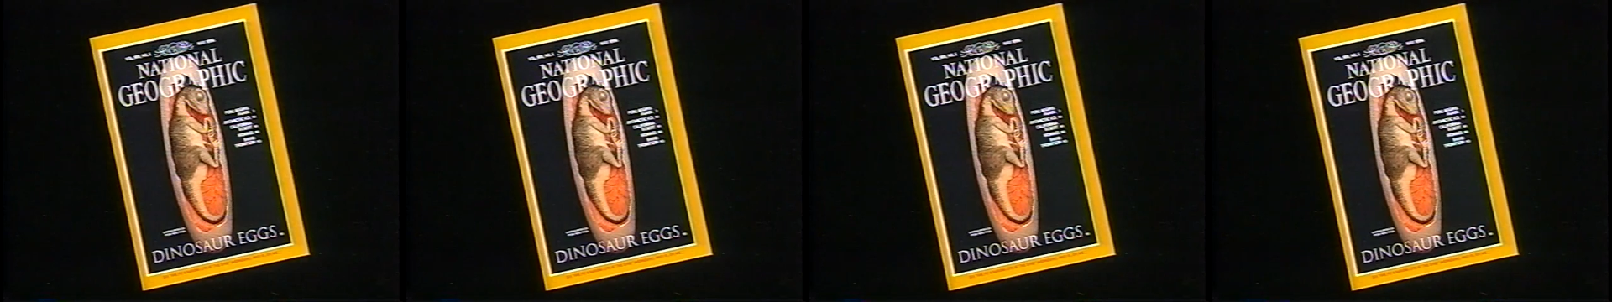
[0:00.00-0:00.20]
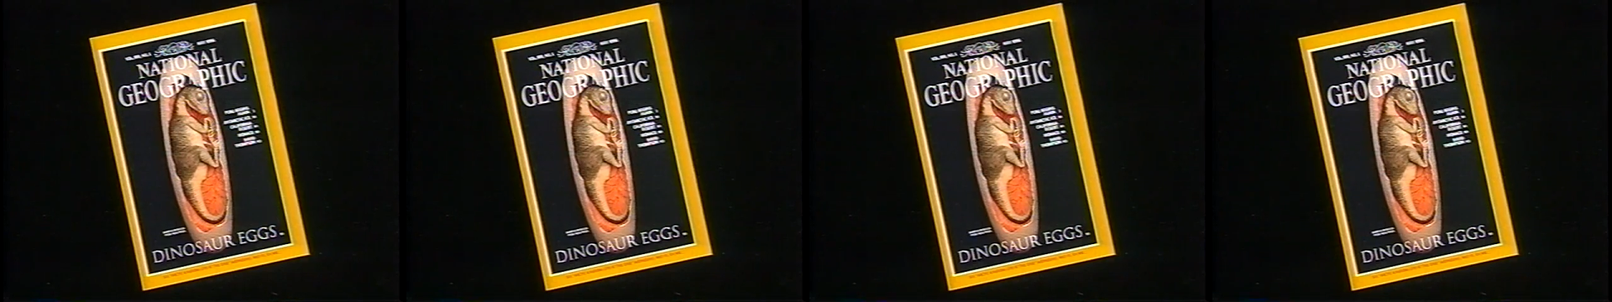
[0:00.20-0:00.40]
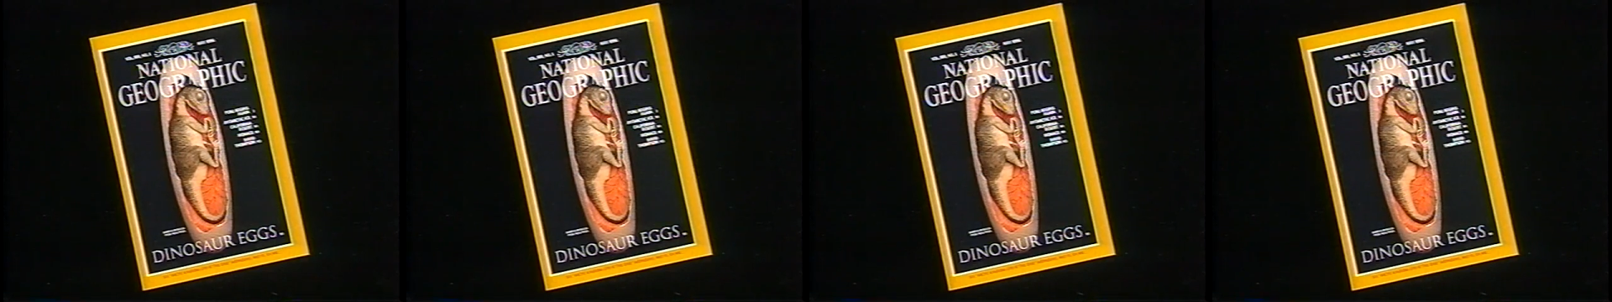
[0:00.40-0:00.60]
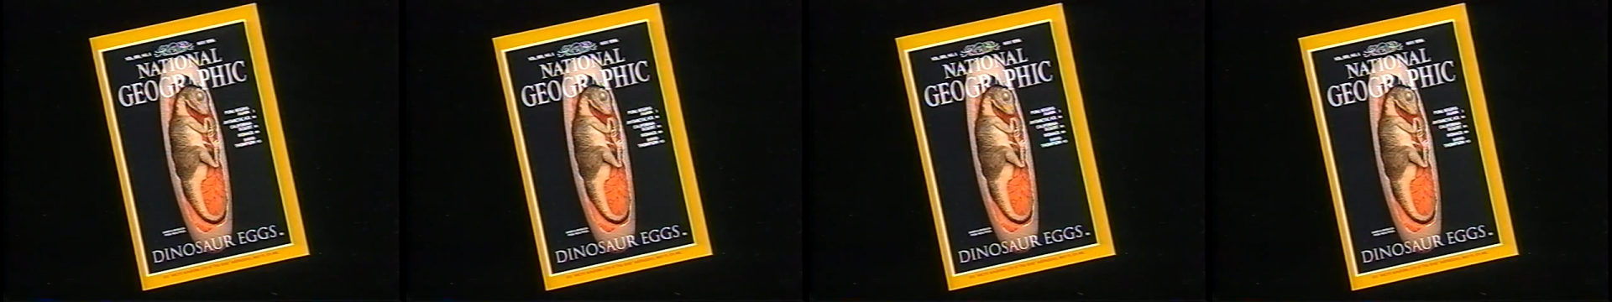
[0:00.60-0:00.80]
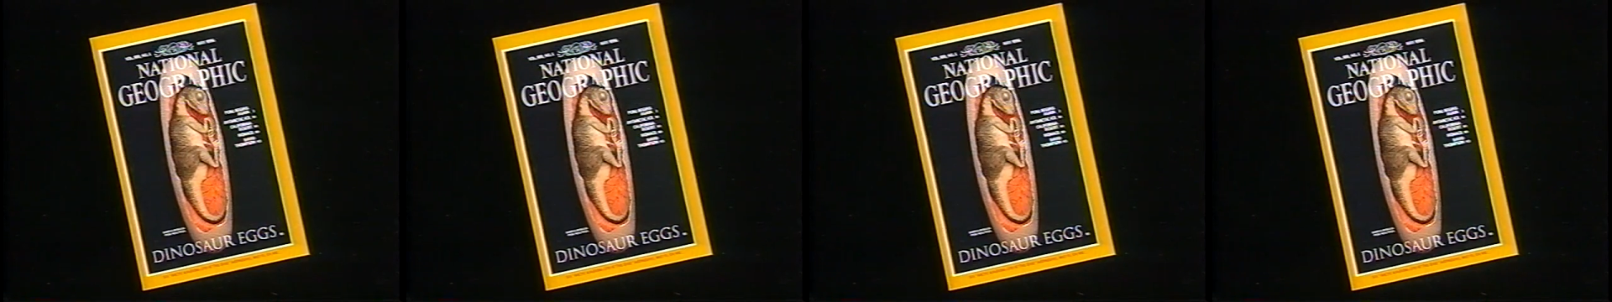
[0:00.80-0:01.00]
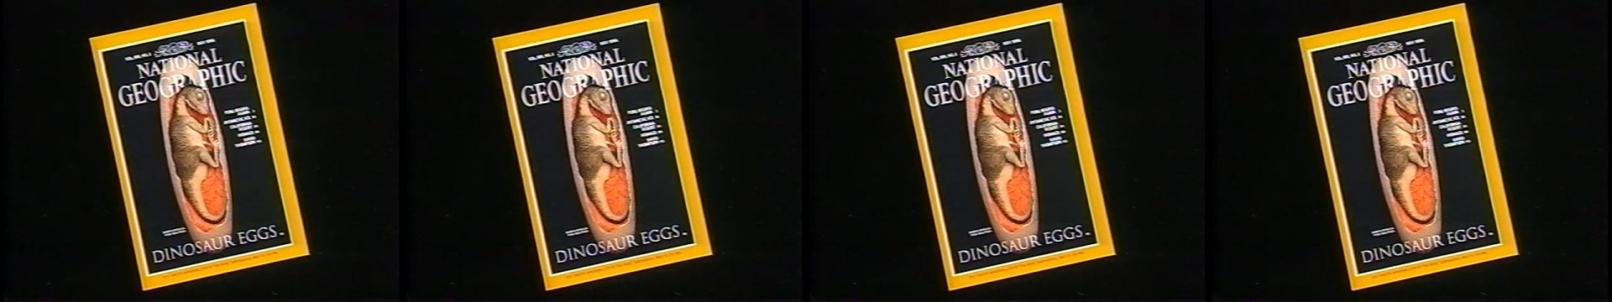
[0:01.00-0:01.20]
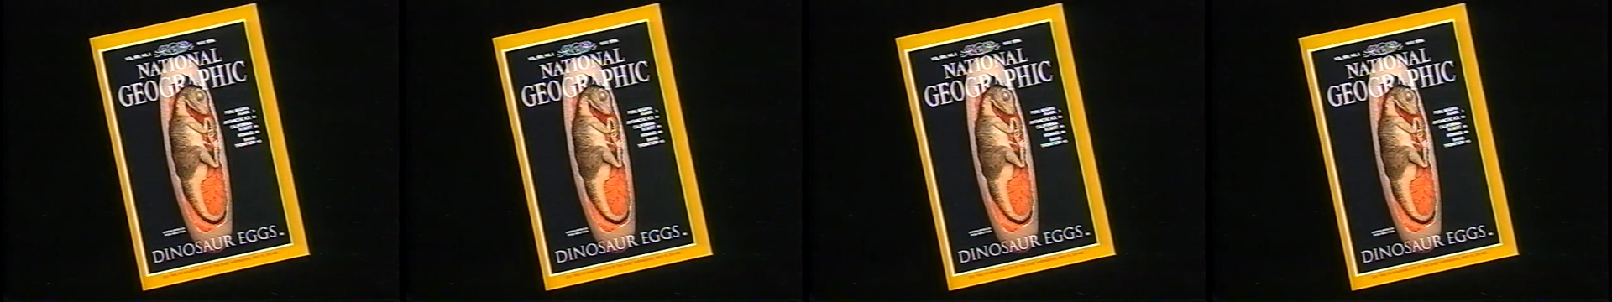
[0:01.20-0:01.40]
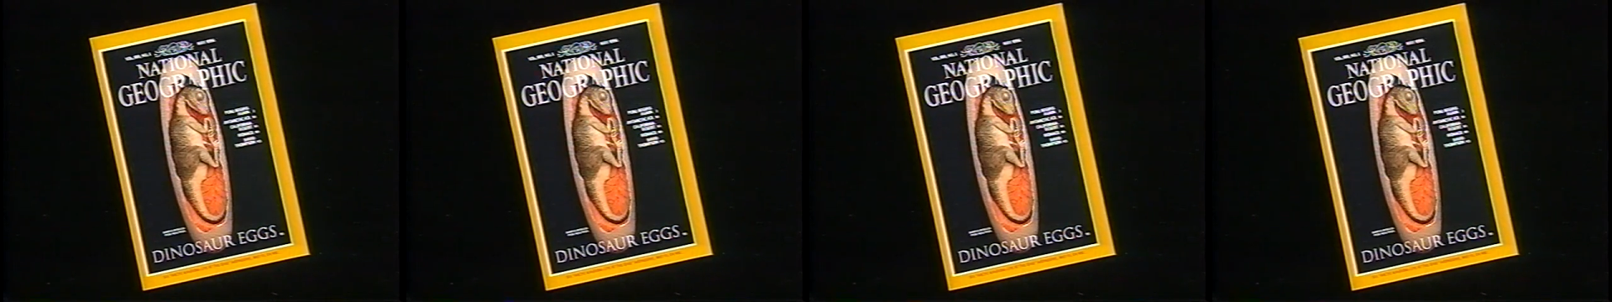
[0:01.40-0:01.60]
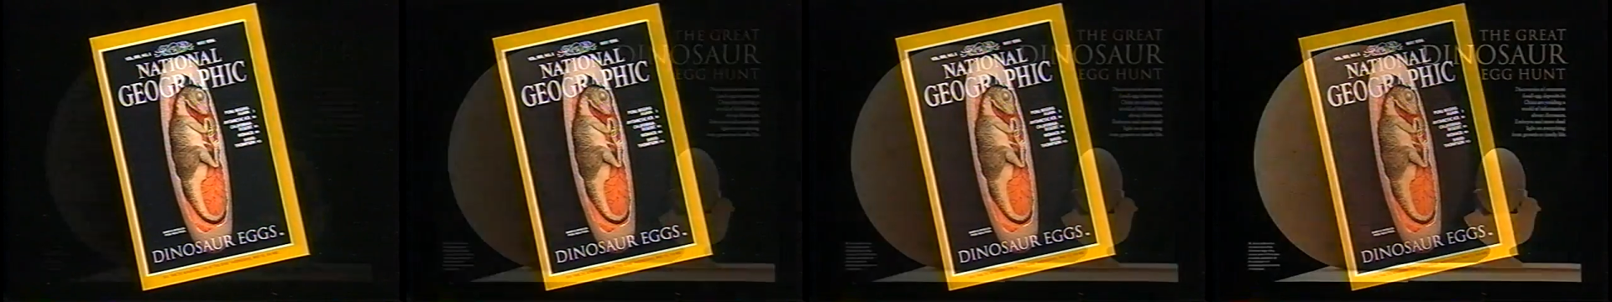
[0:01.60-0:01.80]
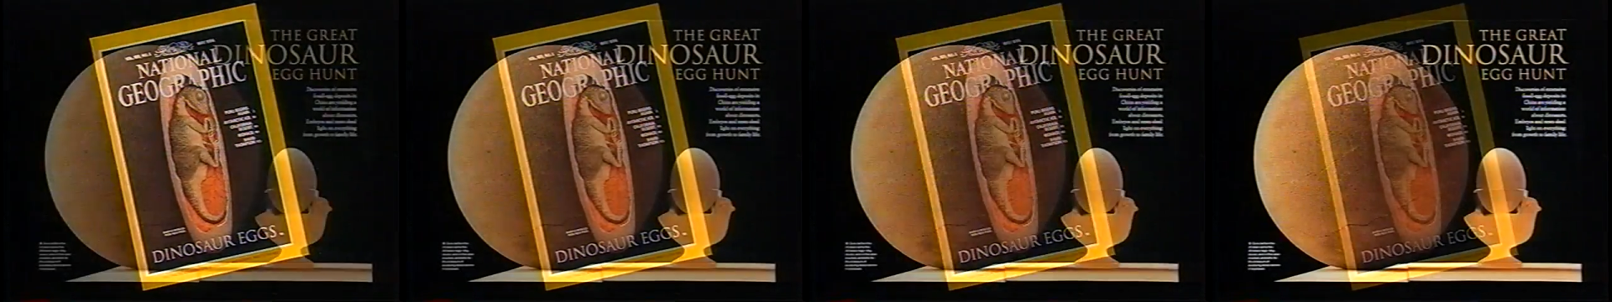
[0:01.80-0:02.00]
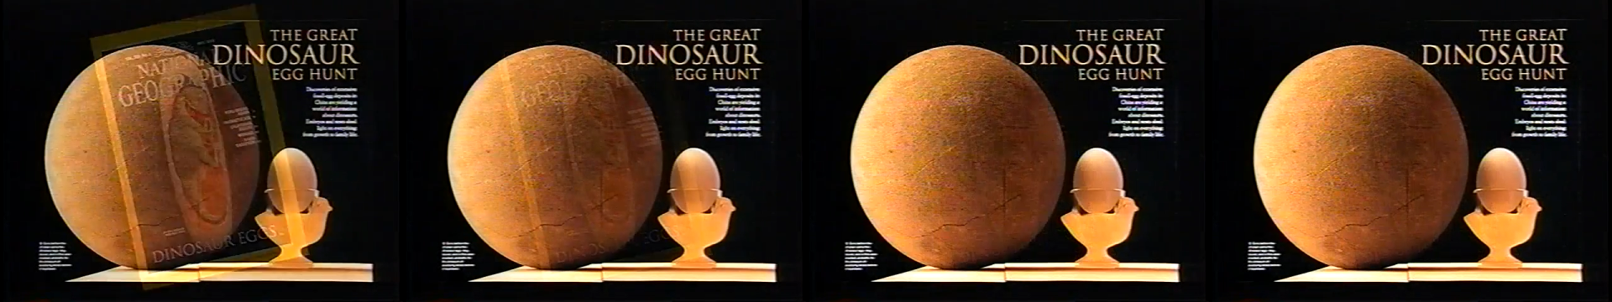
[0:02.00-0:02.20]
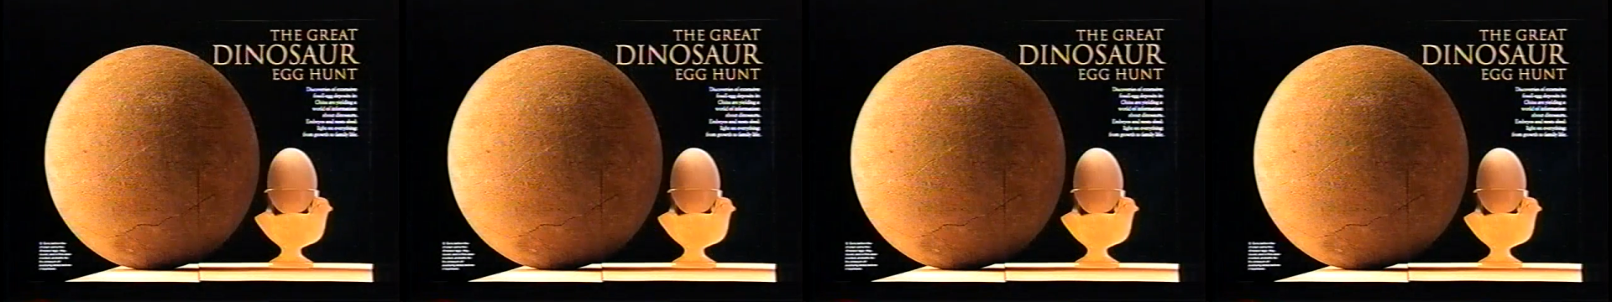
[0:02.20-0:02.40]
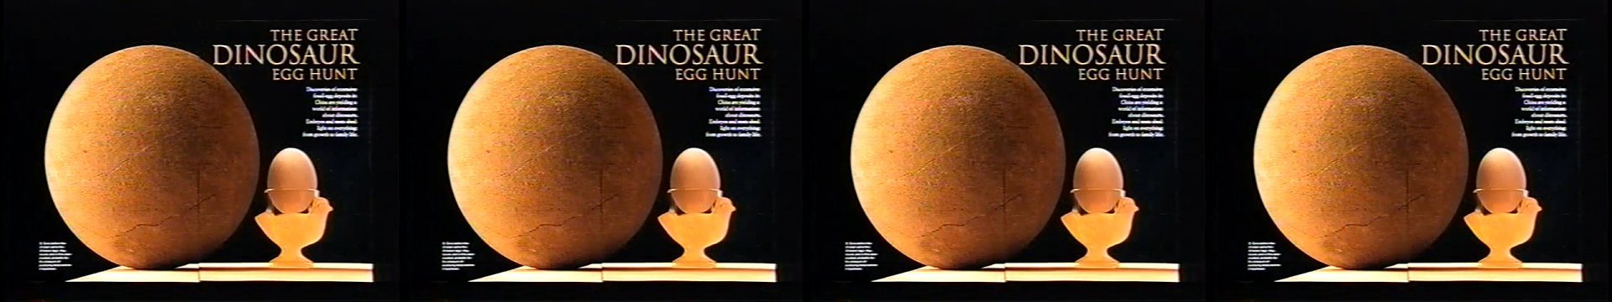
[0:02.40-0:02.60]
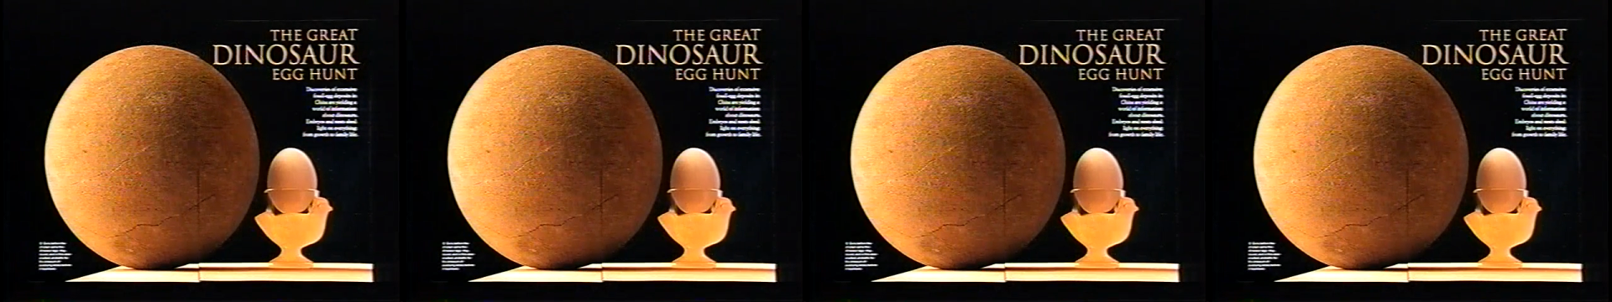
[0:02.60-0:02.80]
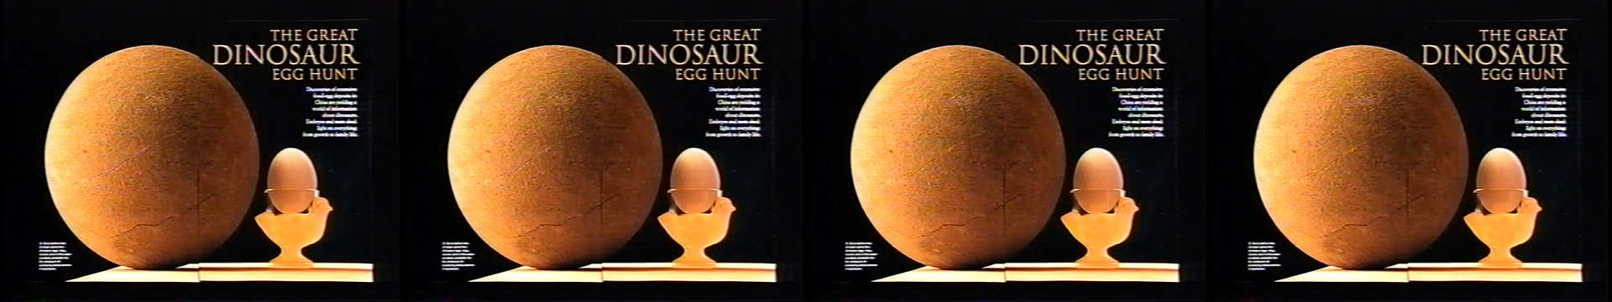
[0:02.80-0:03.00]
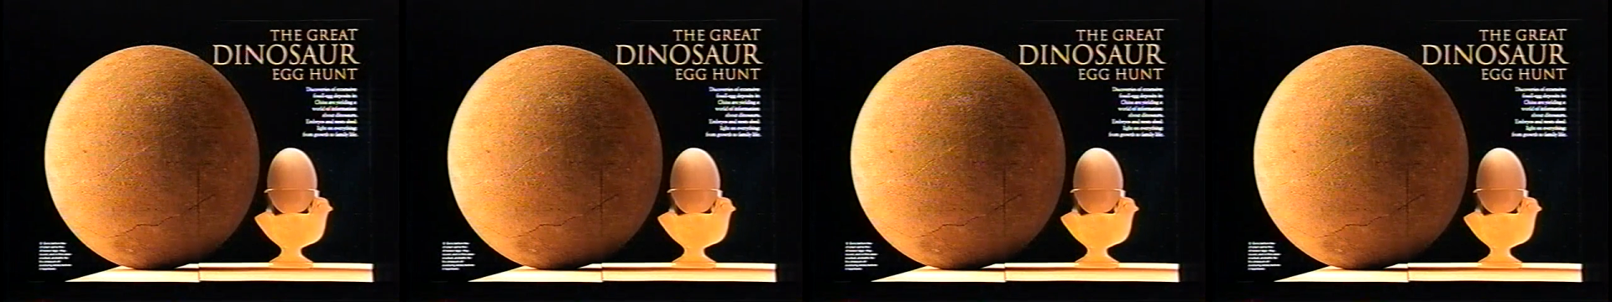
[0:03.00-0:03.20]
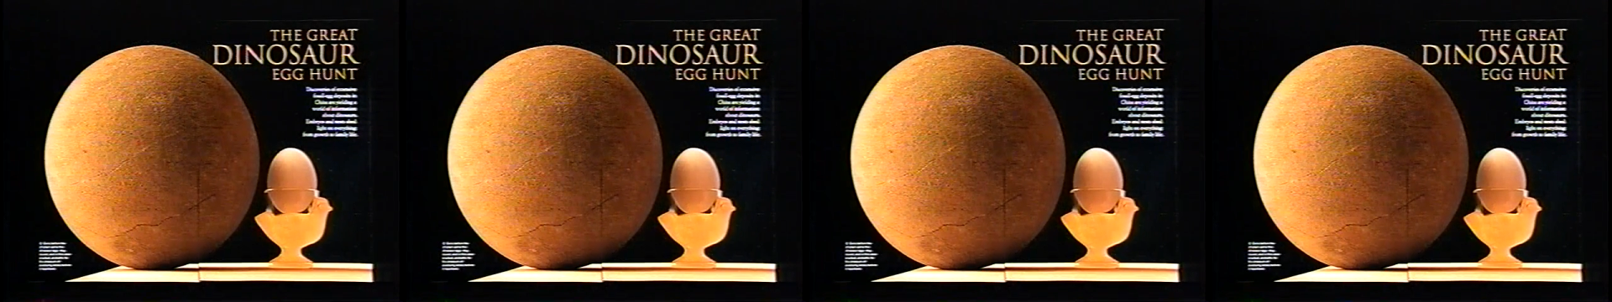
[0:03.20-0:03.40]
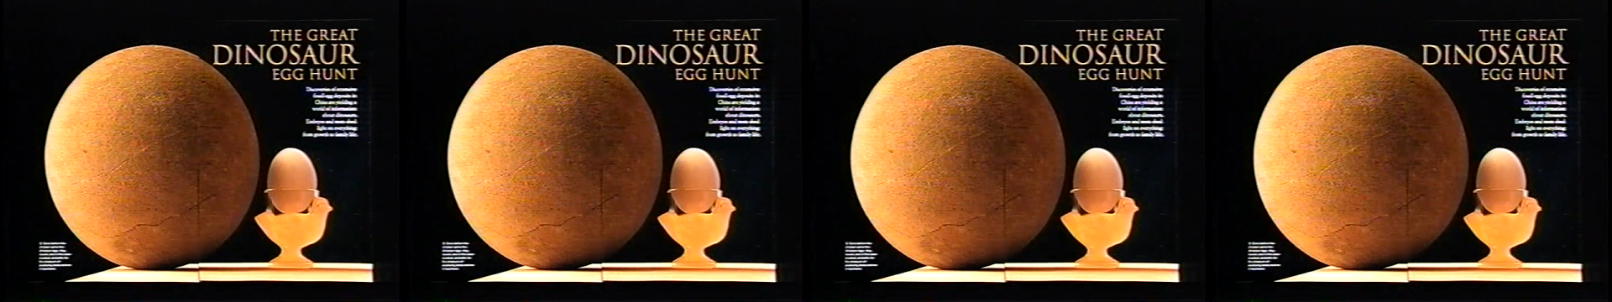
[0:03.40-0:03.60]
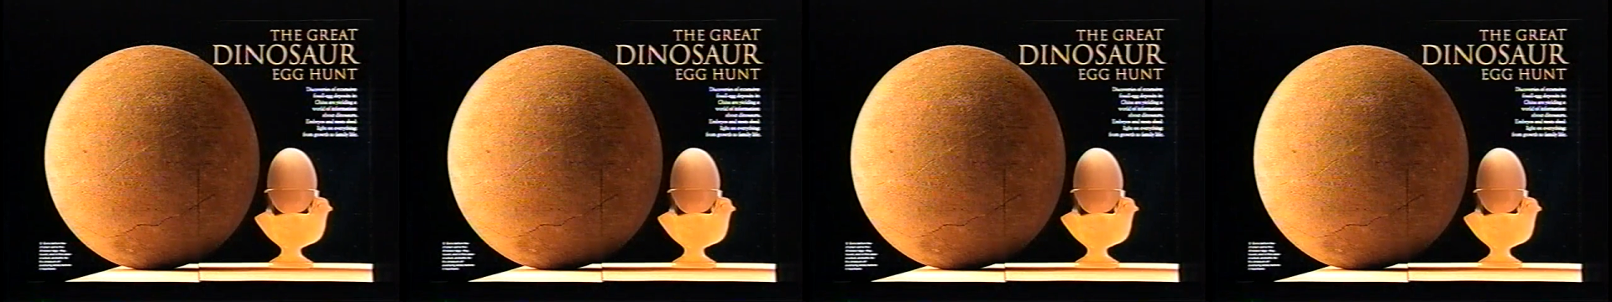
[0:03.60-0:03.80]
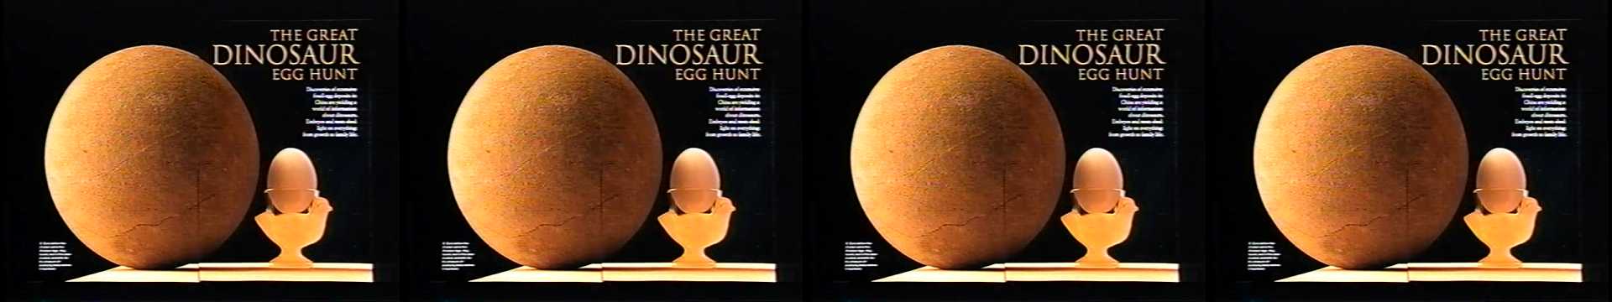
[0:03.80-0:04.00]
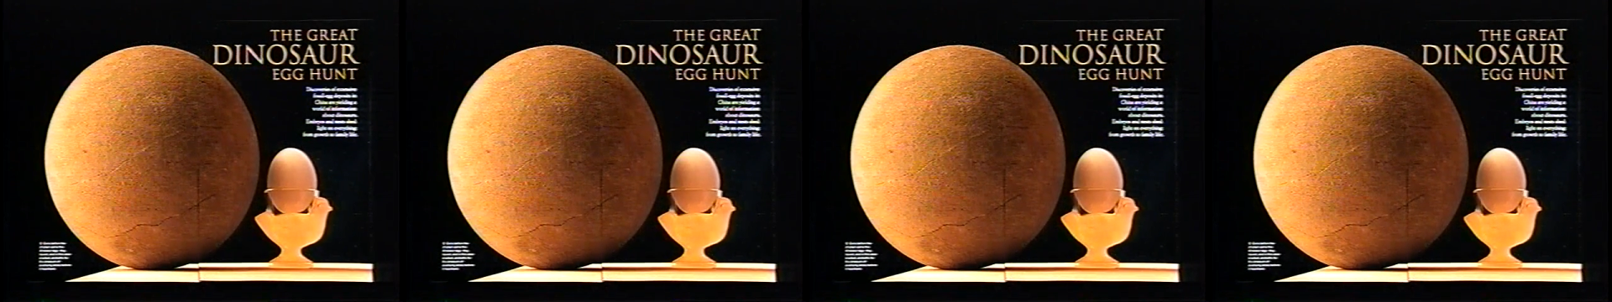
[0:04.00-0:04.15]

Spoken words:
No face is visible, so there are no lips to read.